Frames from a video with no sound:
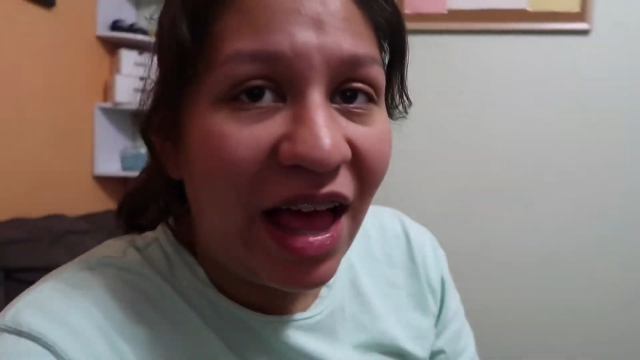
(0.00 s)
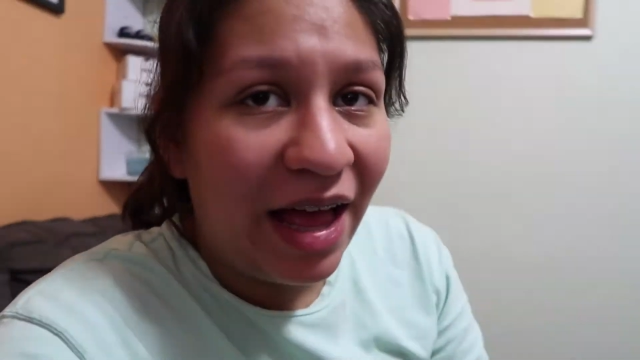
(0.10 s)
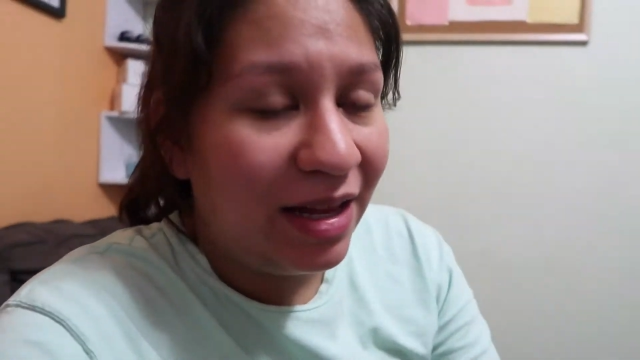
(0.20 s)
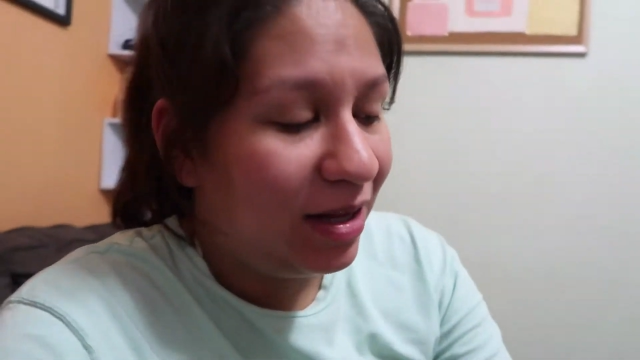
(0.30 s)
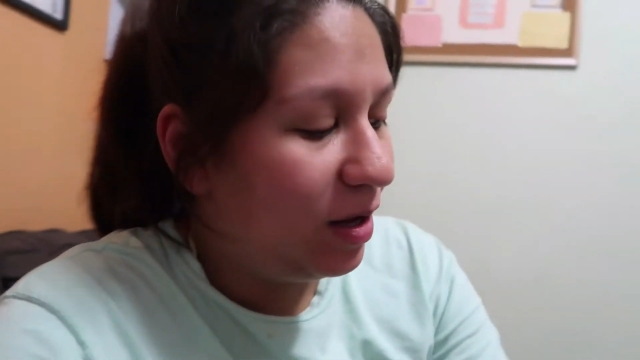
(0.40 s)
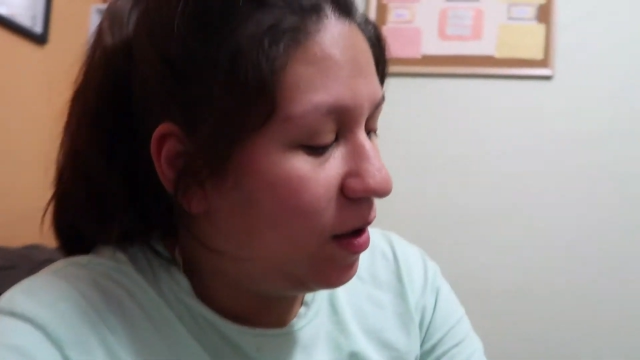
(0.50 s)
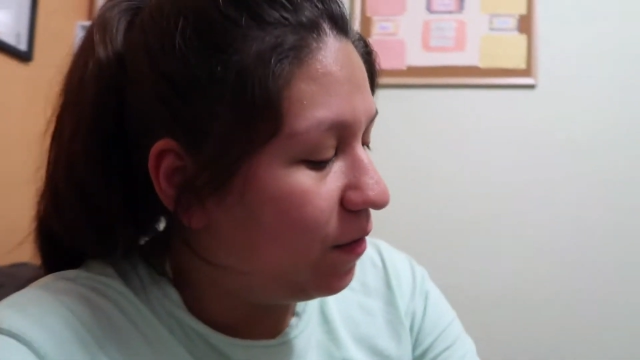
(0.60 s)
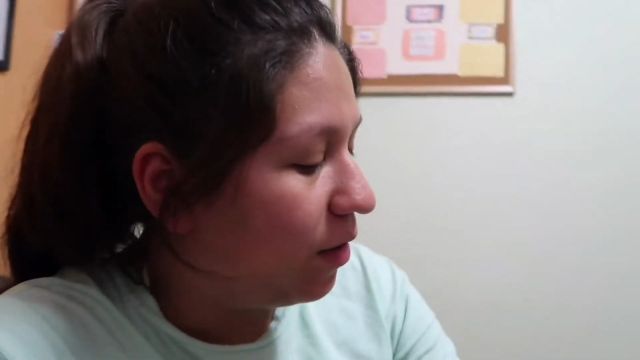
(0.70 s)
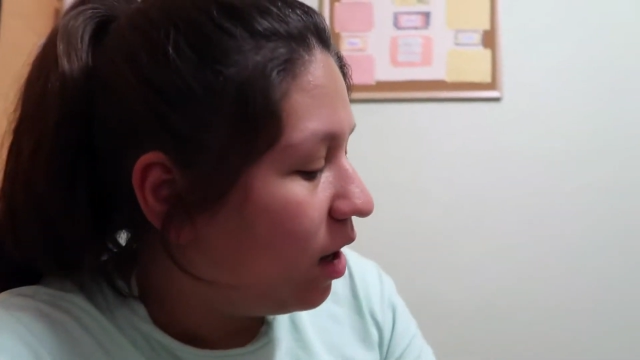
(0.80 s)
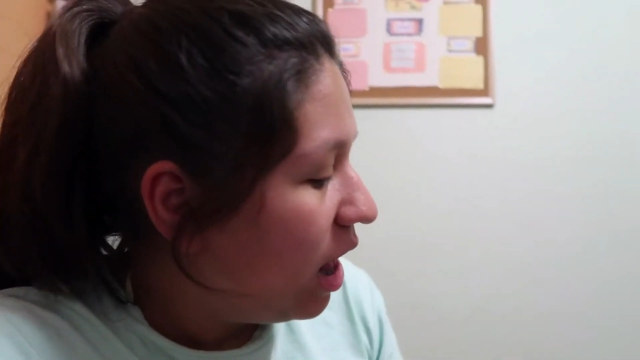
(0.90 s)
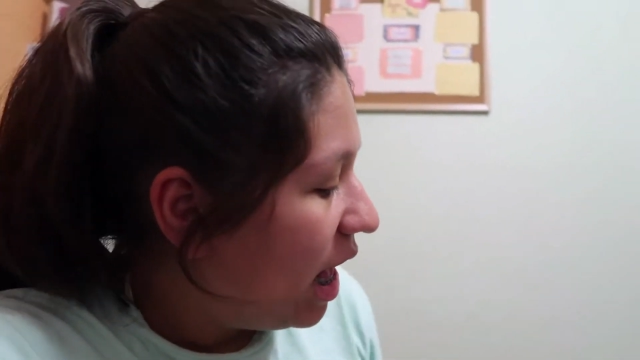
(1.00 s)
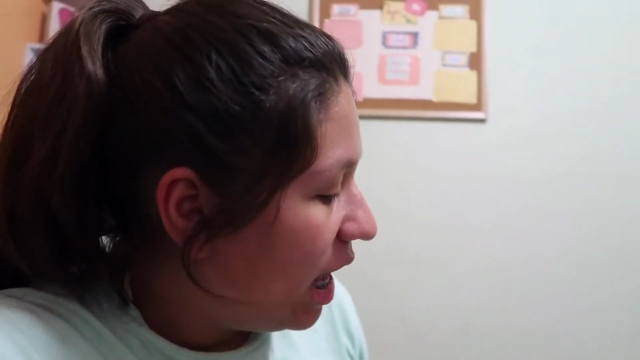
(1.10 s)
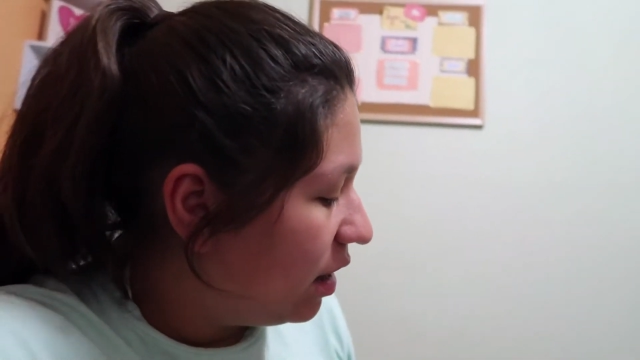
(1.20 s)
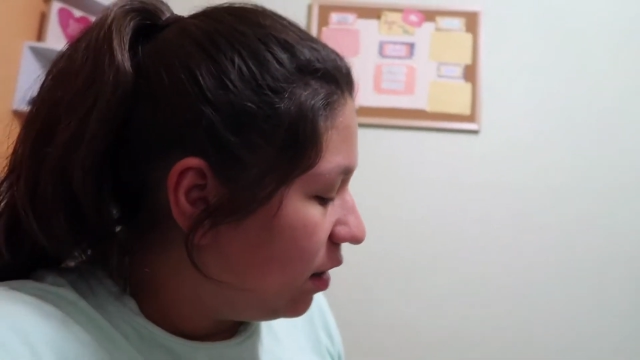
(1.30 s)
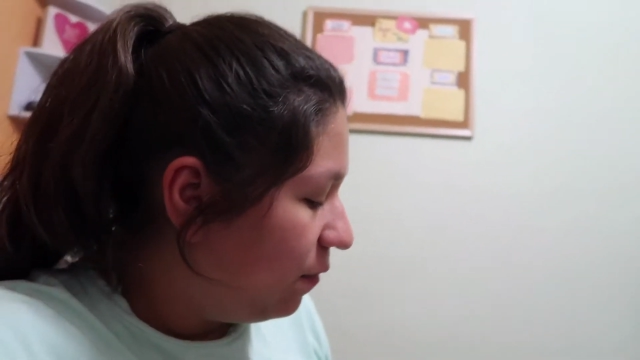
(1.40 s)
and the cover.
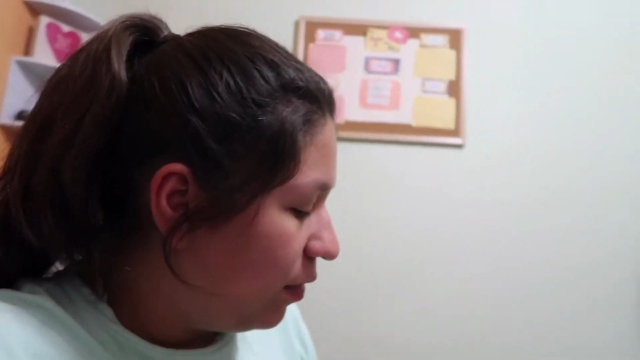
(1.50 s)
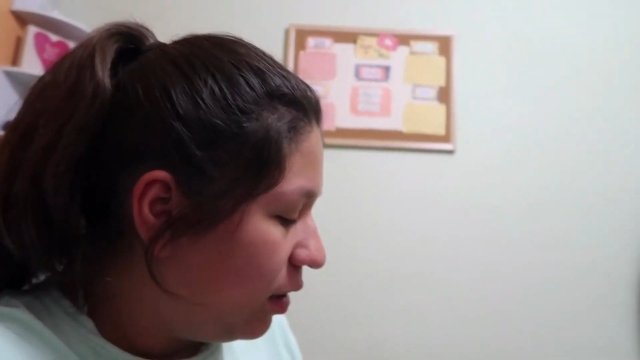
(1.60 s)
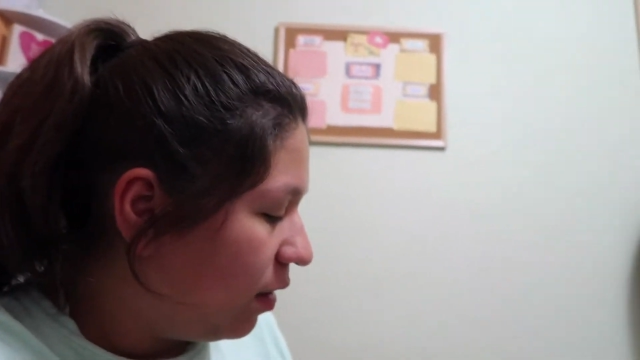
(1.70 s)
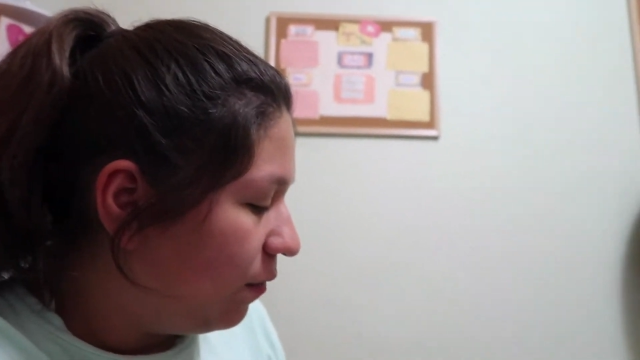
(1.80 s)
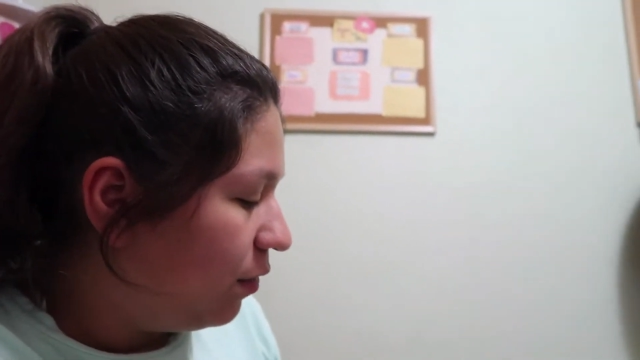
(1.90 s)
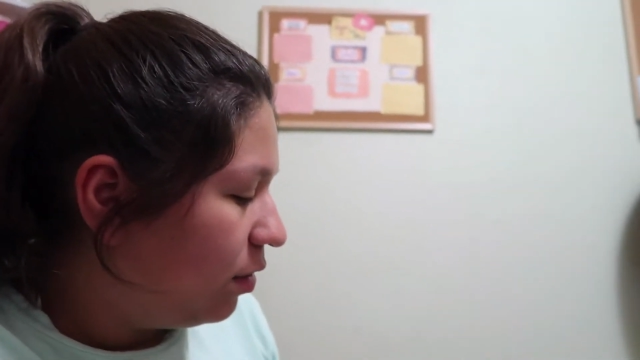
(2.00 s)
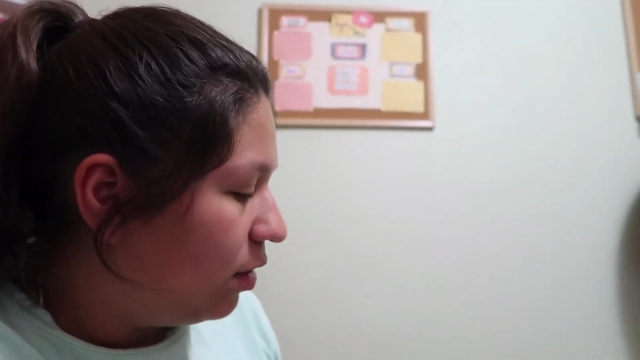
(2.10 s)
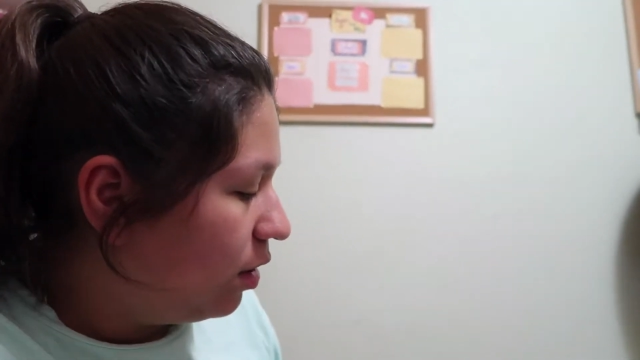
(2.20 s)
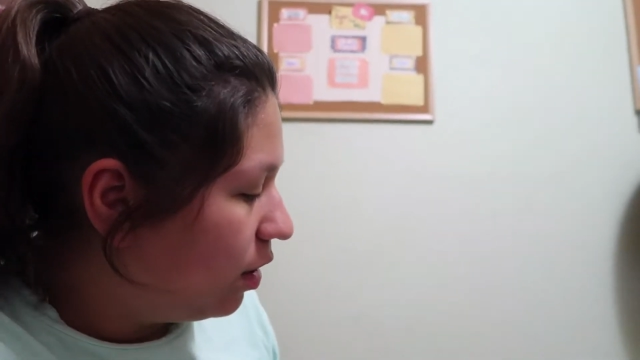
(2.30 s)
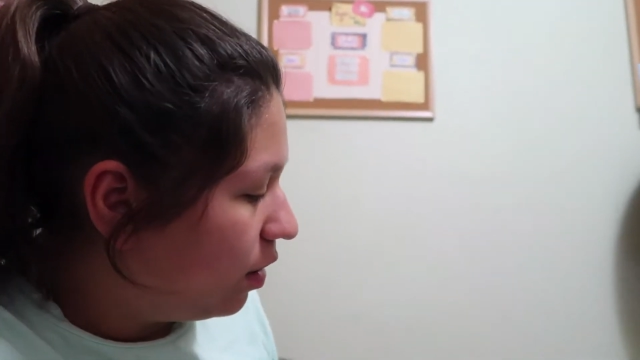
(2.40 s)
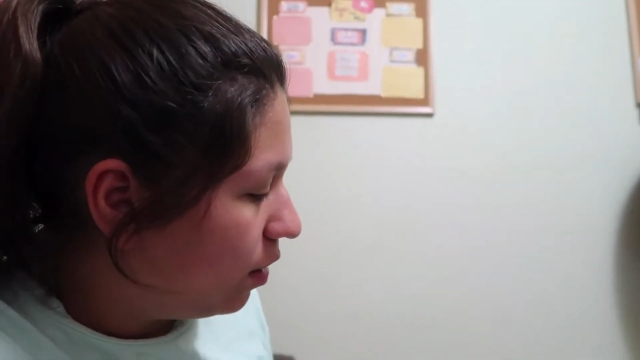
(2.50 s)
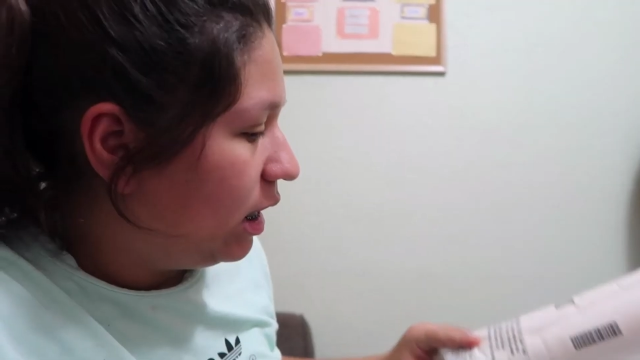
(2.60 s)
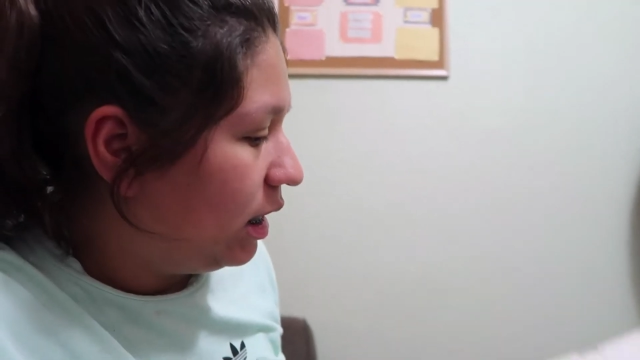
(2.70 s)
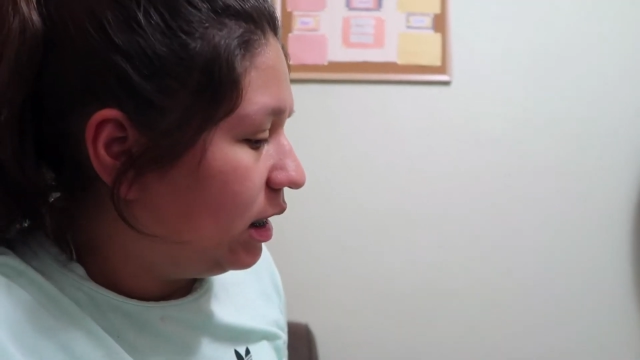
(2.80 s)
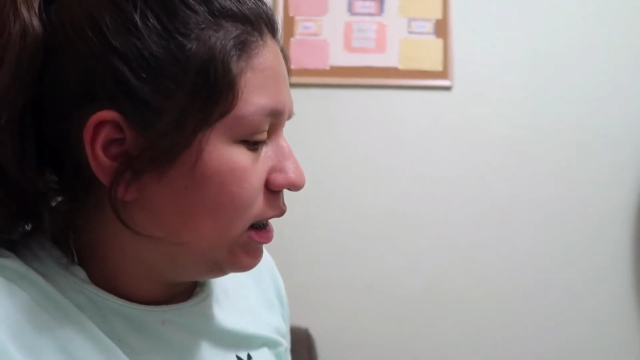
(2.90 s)
And for the comforter,
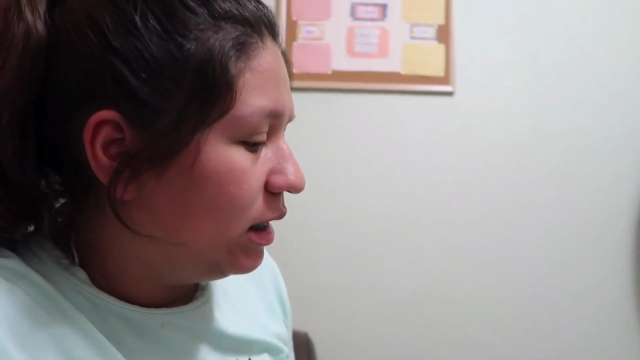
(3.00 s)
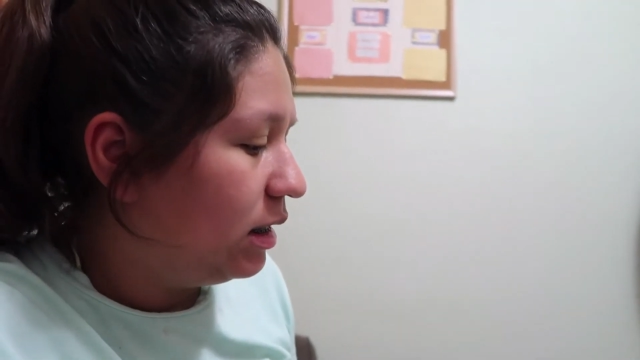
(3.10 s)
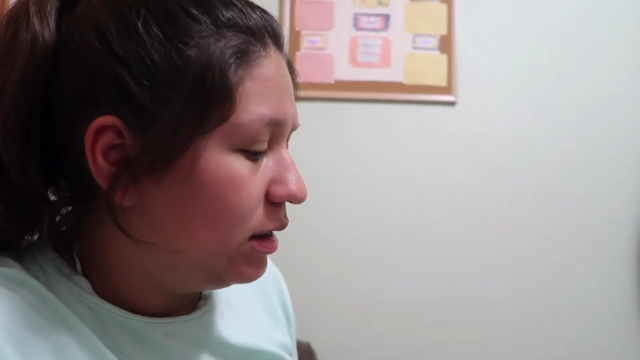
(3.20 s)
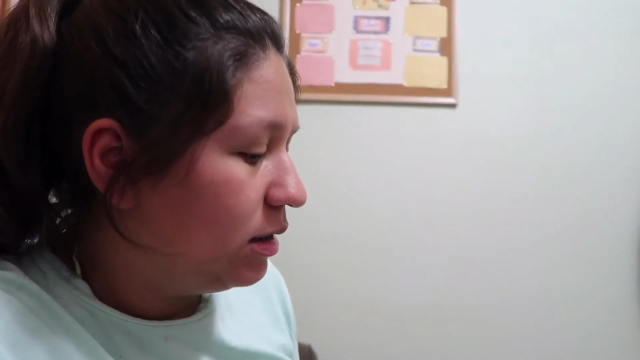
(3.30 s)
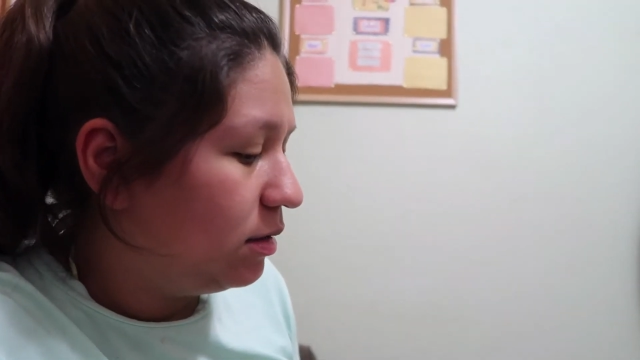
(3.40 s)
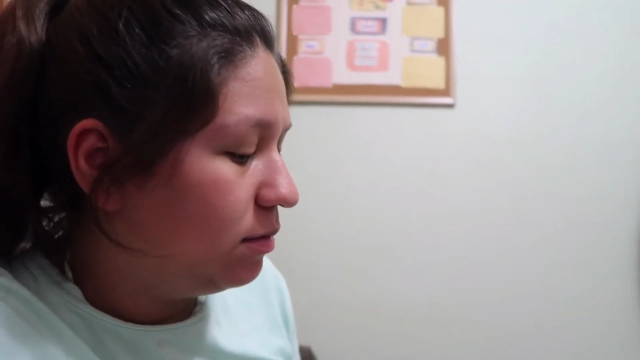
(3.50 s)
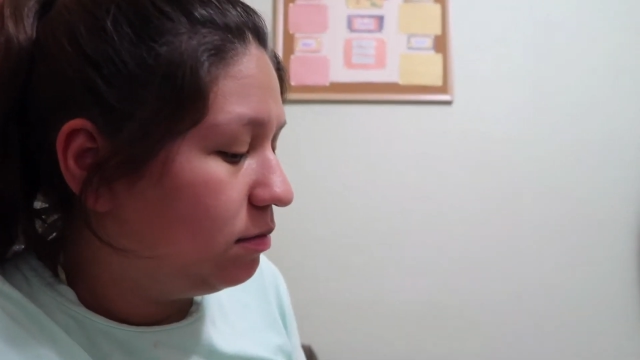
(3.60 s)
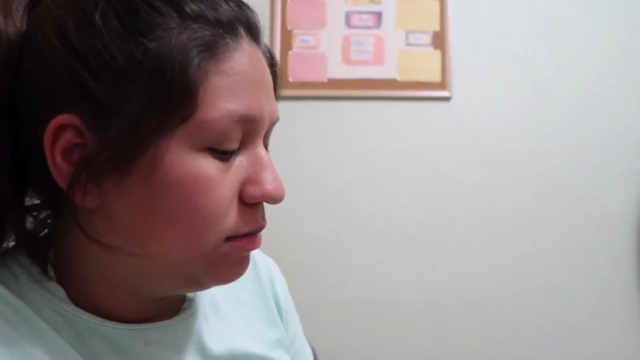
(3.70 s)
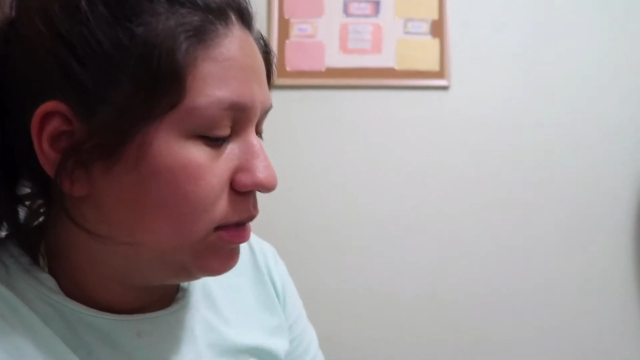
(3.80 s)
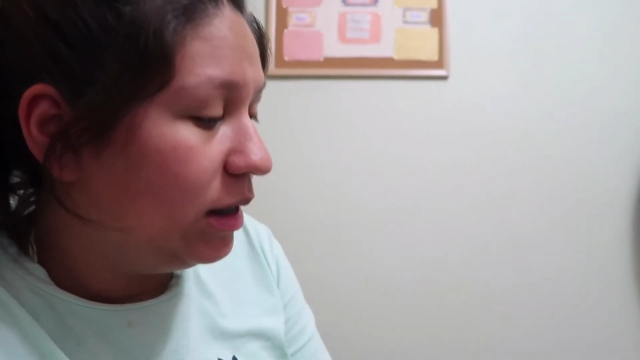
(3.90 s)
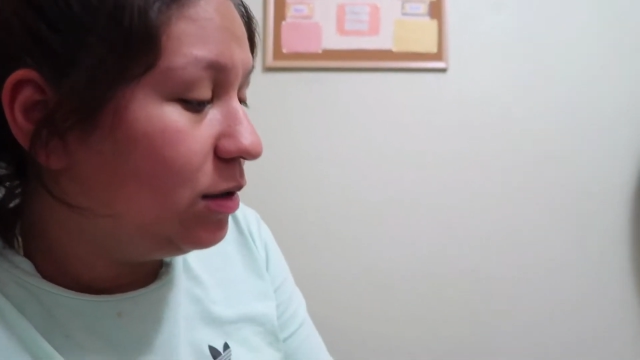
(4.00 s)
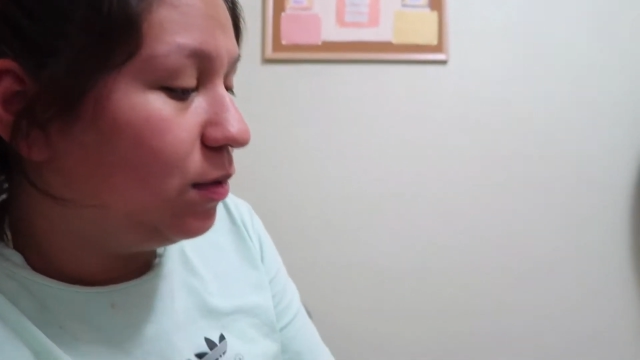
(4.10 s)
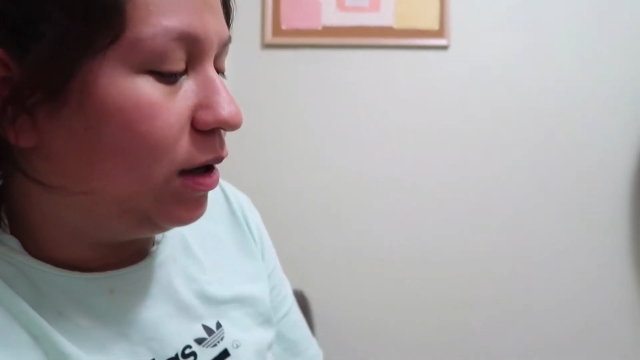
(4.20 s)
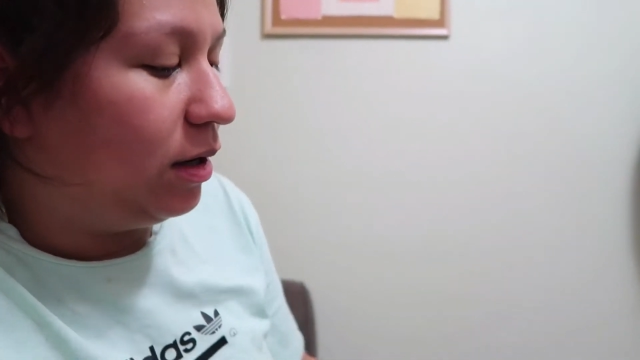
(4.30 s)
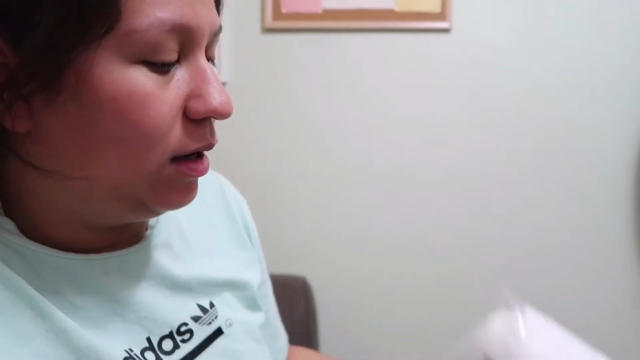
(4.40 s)
it is this
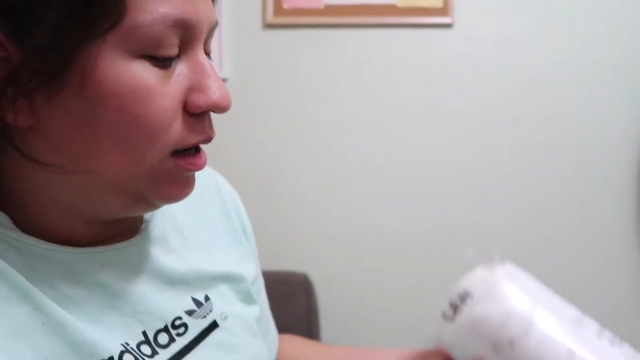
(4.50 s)
one.